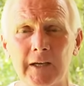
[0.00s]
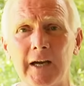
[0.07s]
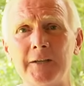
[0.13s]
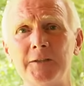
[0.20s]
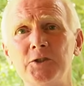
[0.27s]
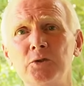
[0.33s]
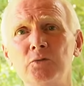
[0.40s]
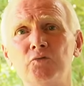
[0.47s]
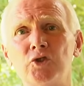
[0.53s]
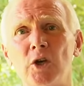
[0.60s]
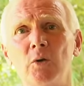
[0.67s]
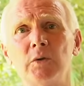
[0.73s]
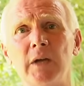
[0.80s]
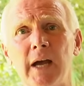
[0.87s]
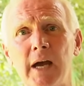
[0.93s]
and you
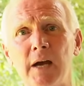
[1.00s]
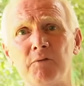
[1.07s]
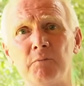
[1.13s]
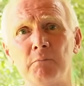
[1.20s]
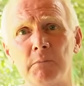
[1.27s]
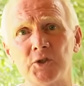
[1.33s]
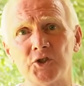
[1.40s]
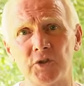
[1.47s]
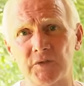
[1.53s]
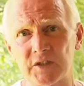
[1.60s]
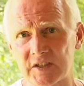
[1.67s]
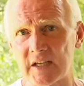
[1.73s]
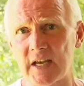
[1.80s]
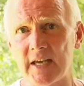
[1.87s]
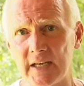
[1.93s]
don't have much of a
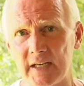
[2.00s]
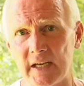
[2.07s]
say